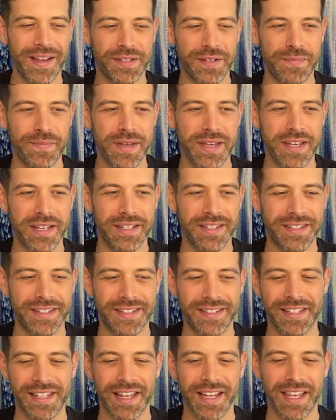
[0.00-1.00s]
to me
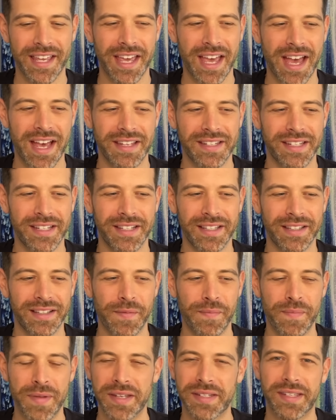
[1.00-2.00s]
it's like he hasn't
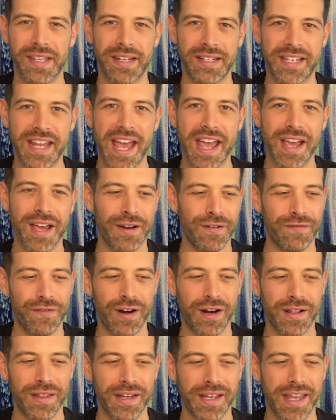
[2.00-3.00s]
missed a day in
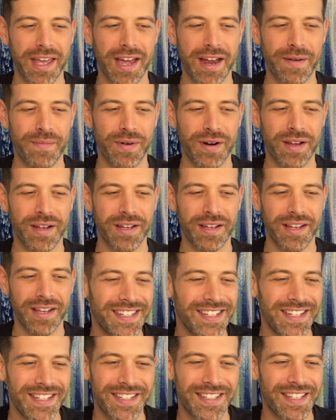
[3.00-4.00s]
front of the camera.
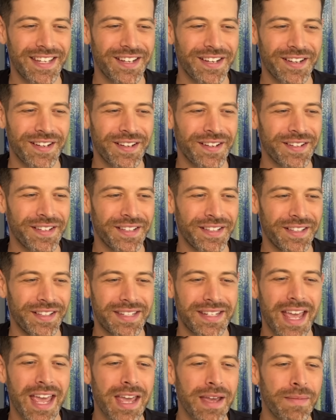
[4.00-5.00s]
He's still
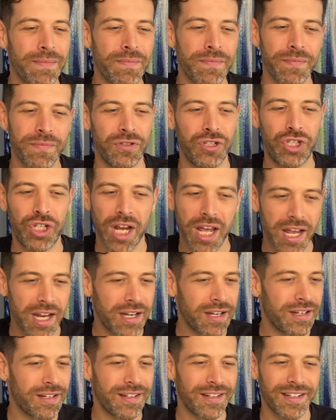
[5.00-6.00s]
same Jin.